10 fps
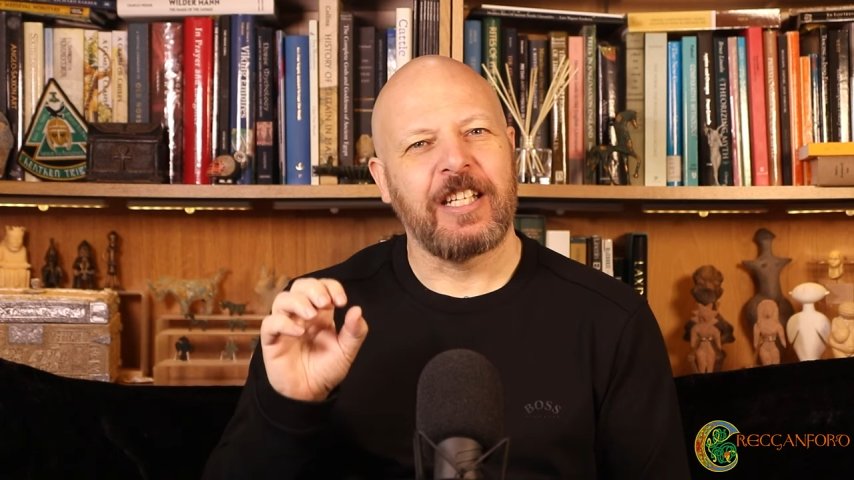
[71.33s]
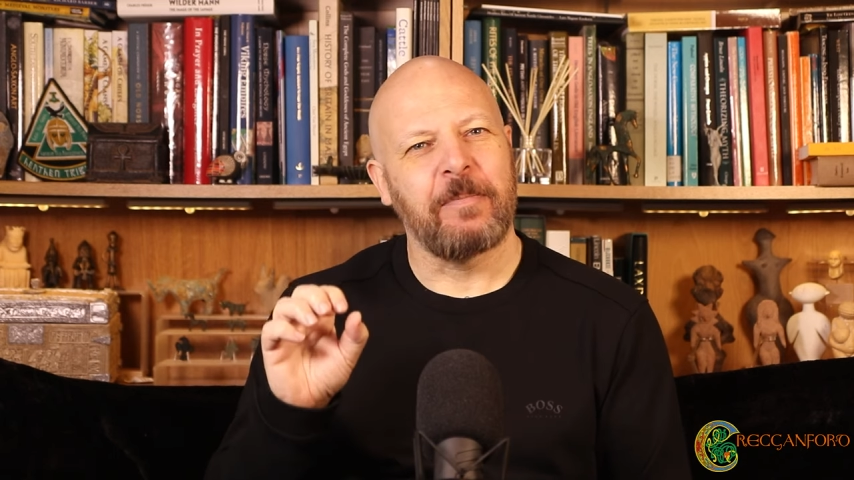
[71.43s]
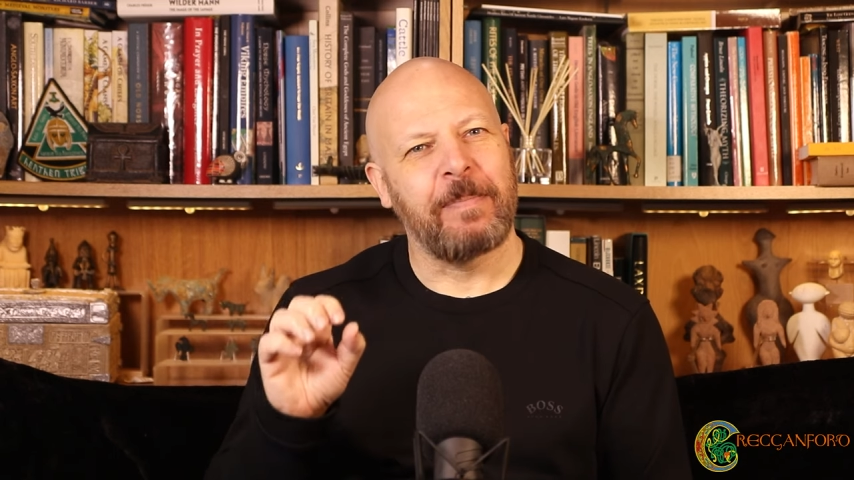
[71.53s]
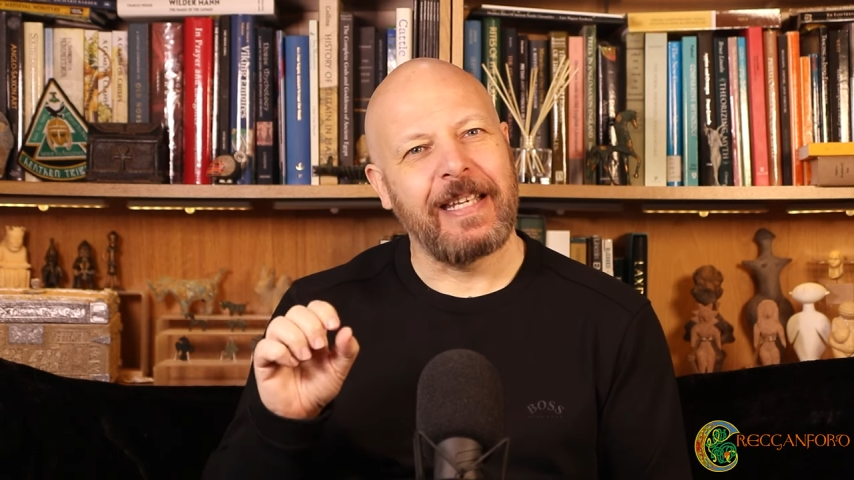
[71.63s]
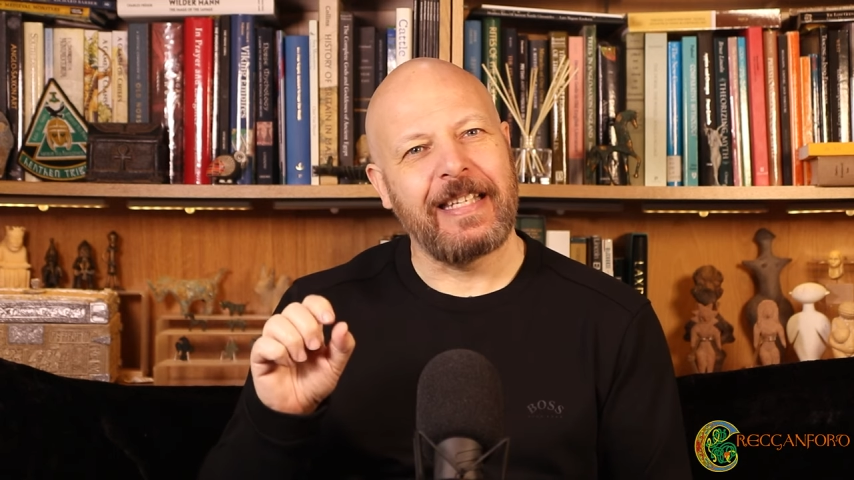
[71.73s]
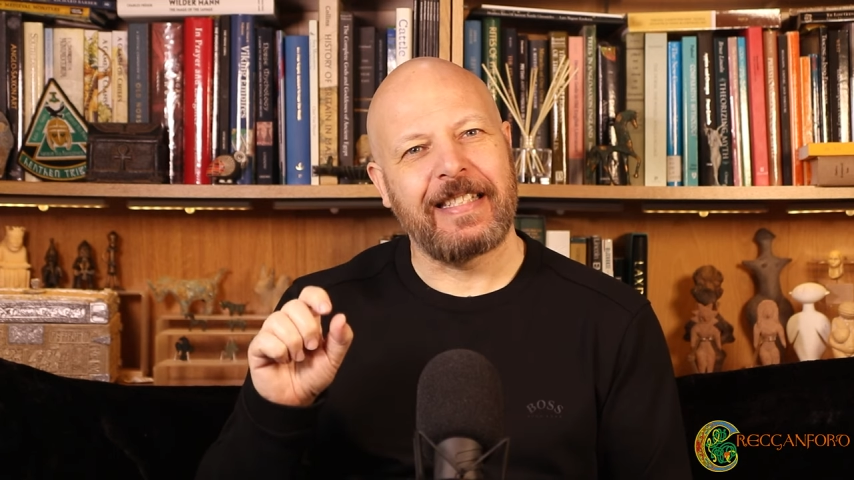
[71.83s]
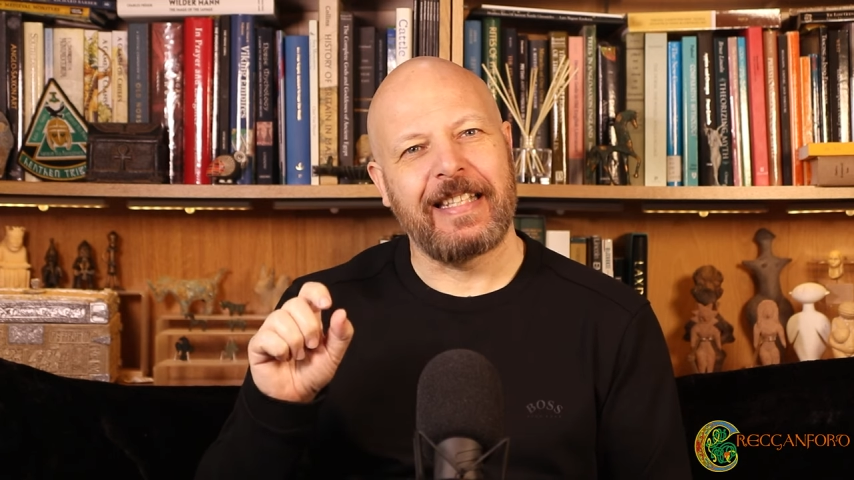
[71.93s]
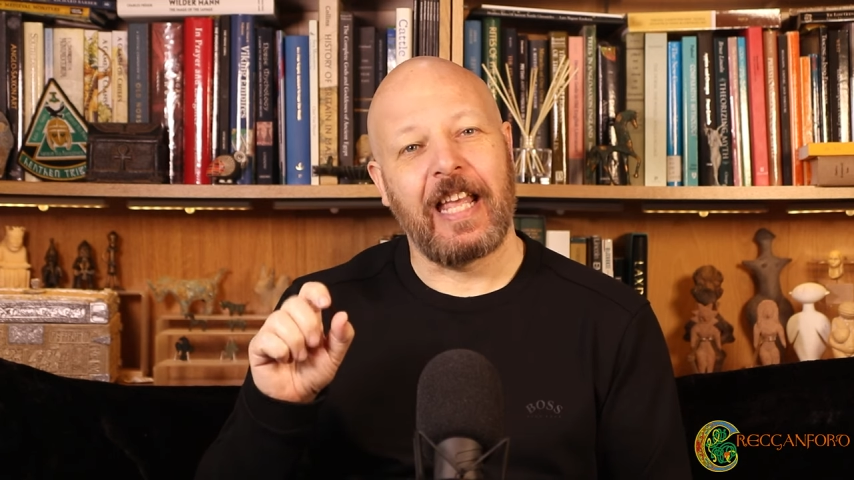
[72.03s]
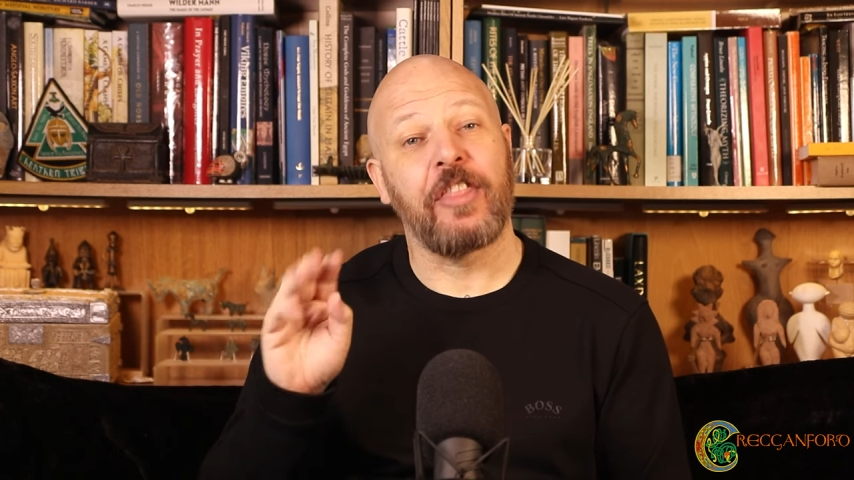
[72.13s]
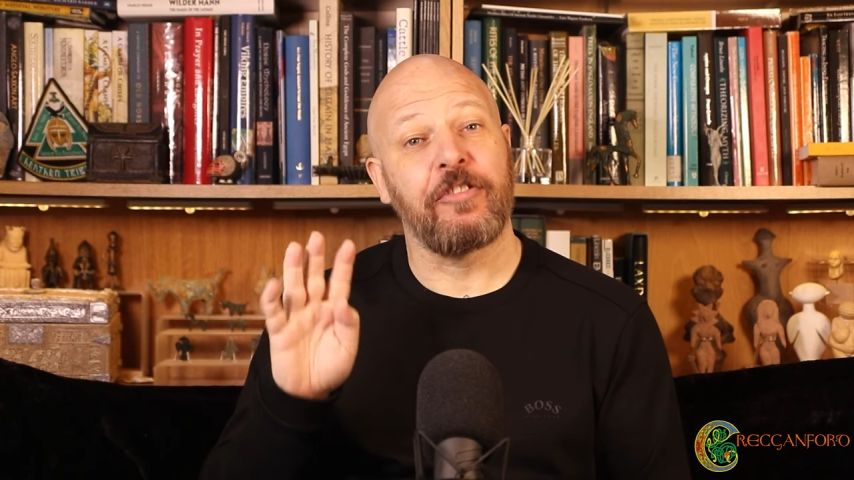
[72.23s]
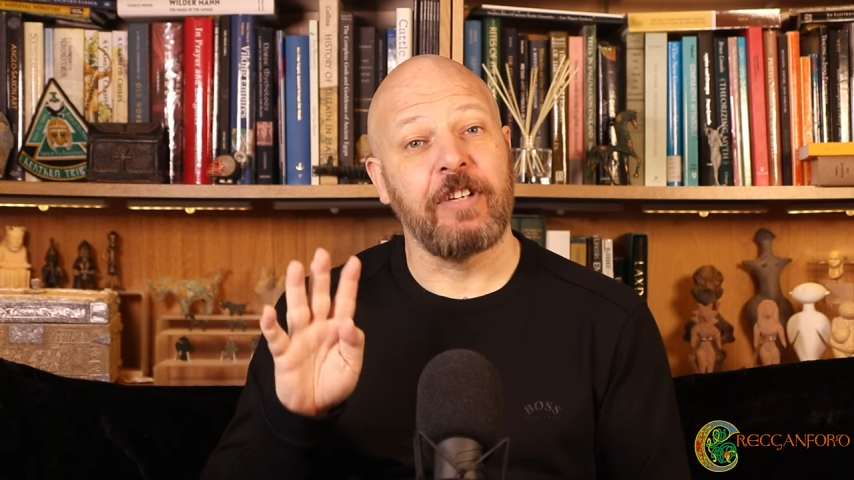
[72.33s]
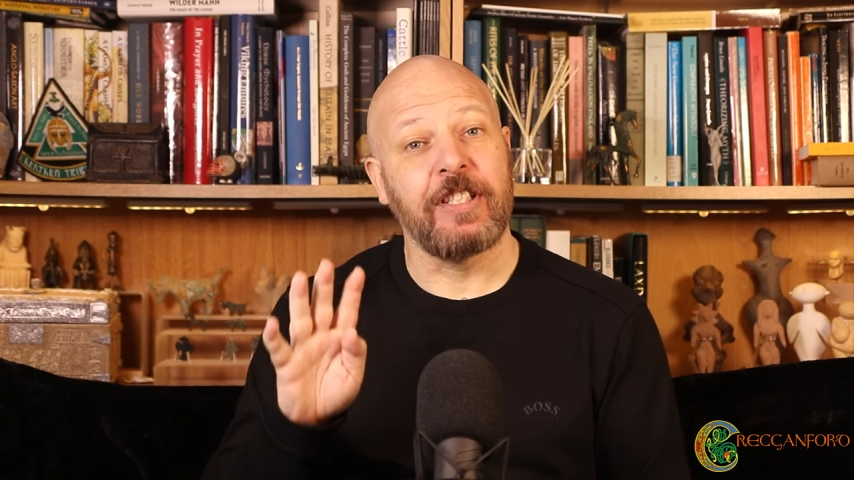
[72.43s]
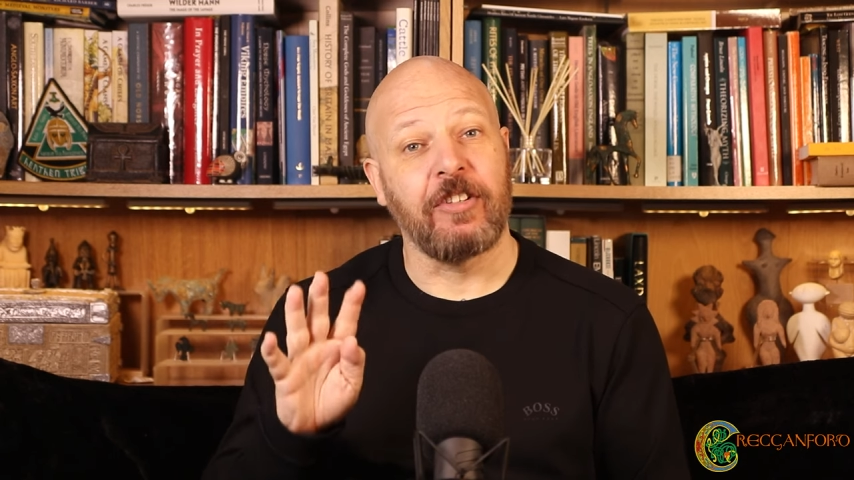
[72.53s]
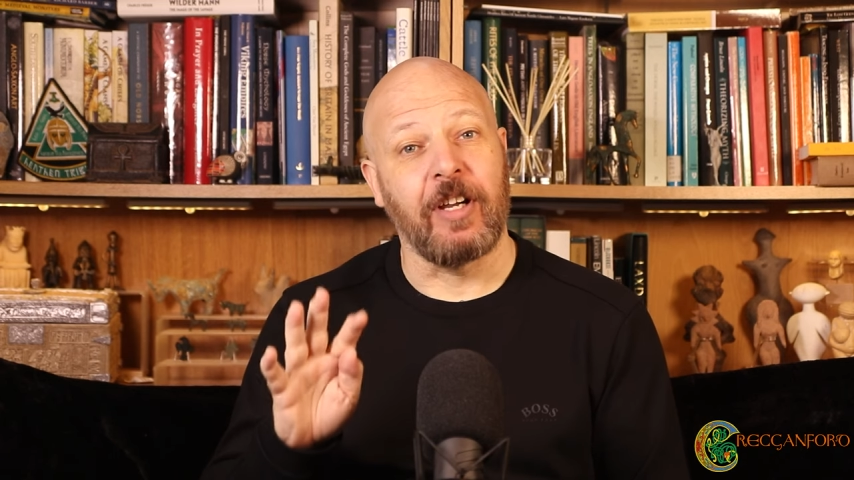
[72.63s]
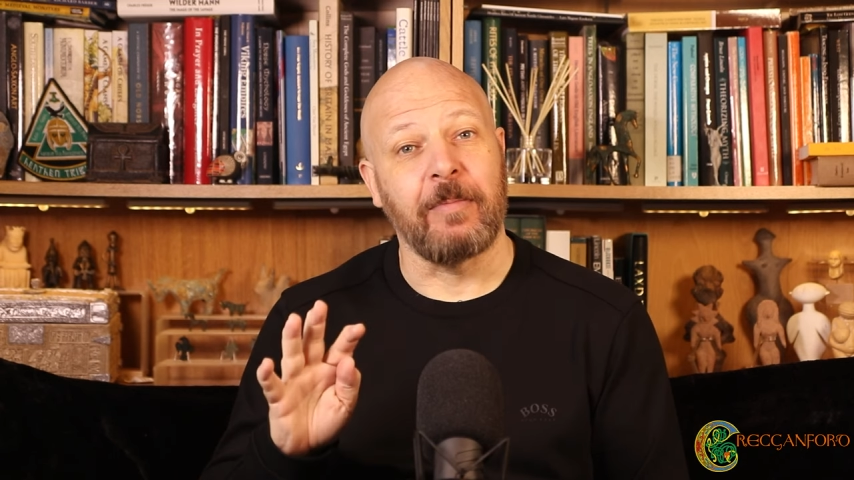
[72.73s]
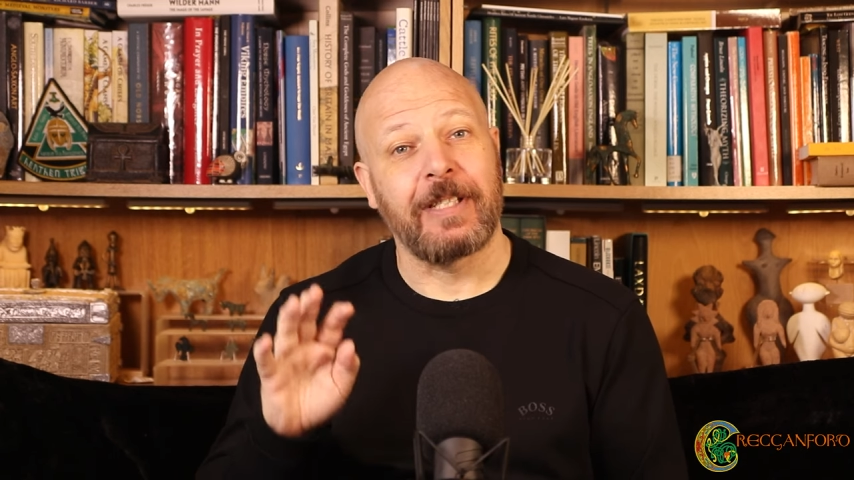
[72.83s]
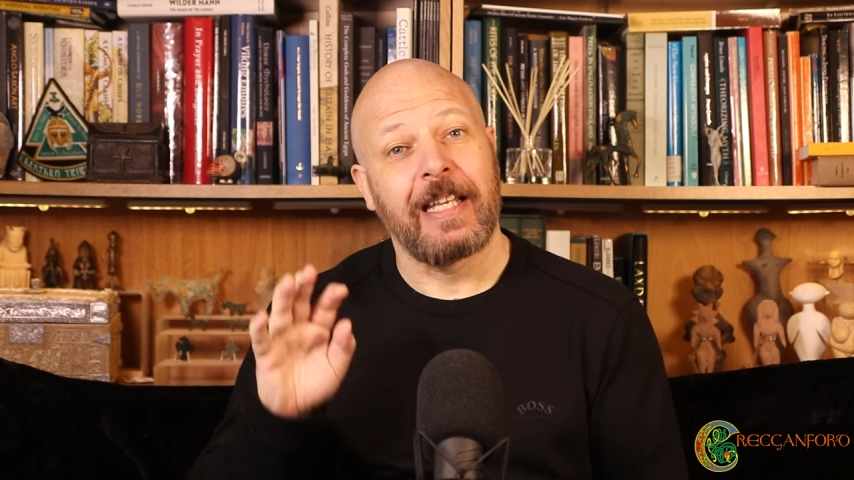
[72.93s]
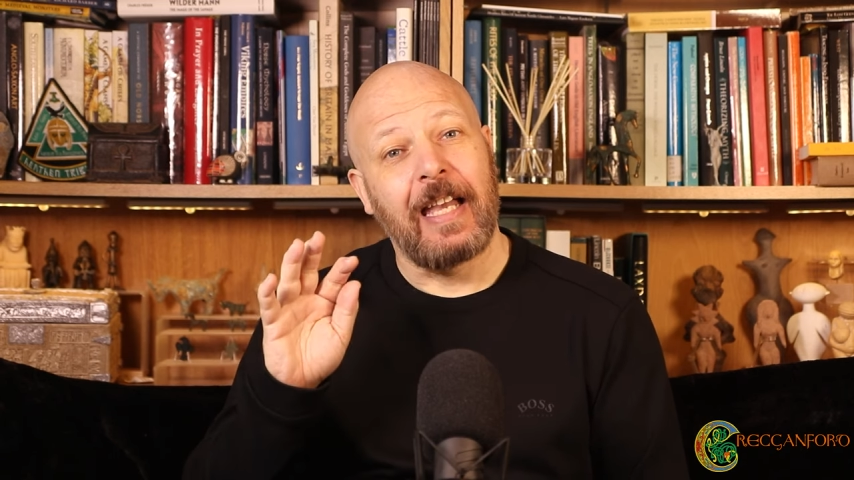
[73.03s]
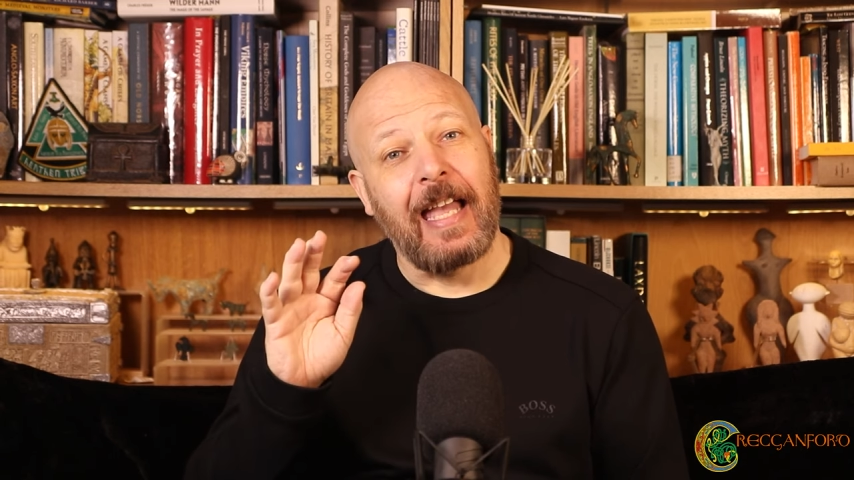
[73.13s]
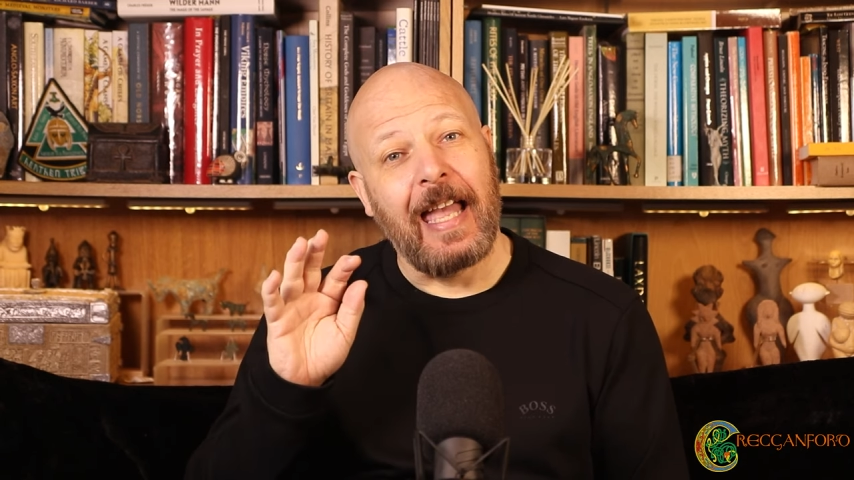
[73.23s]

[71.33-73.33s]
And it appears in there three times,